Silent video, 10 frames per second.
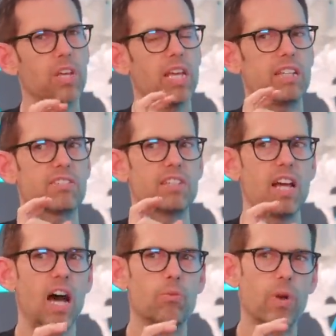it's
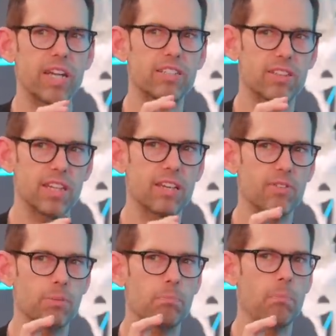not right to think of
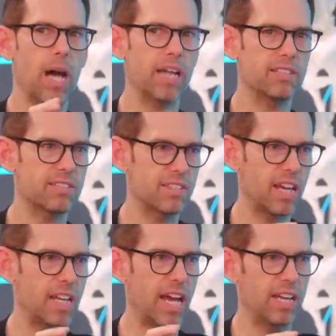a
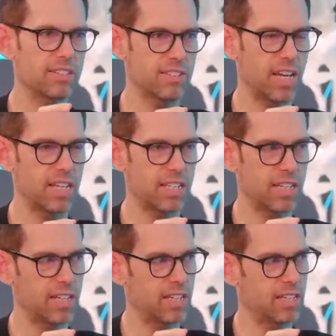mindset as like
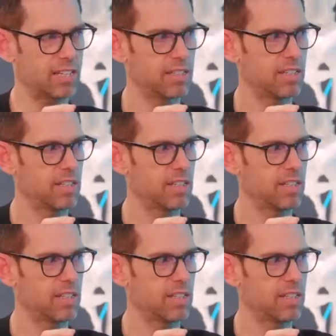a,